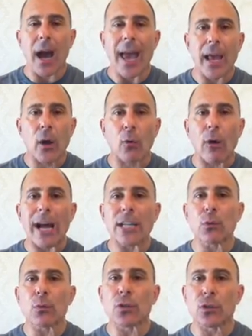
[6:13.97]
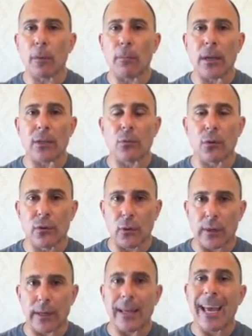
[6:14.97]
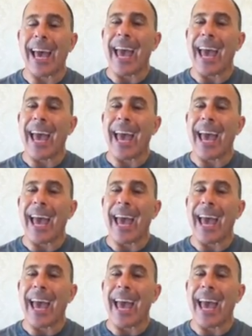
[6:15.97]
A gradual surplus will do it.